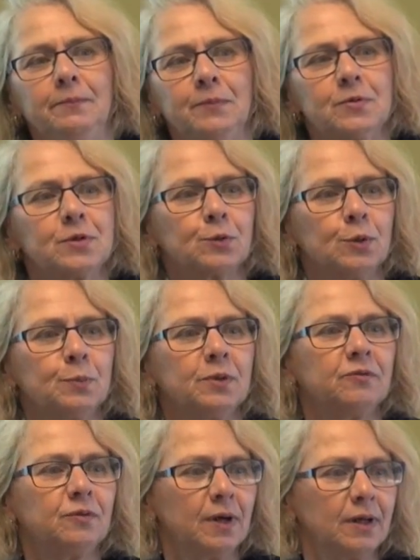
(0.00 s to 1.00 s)
it was a group
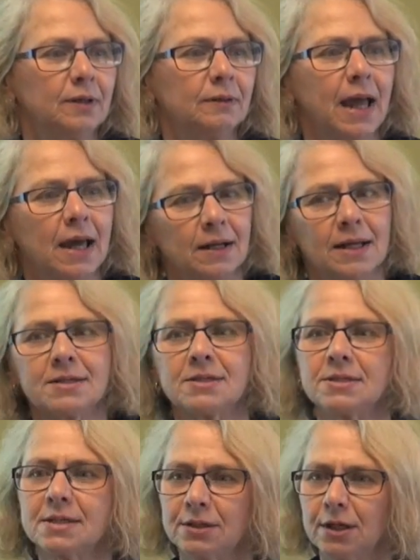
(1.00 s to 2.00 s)
of uh,
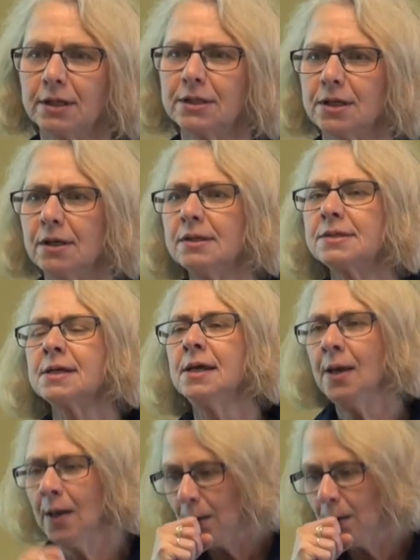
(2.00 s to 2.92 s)
adolescents and young adults,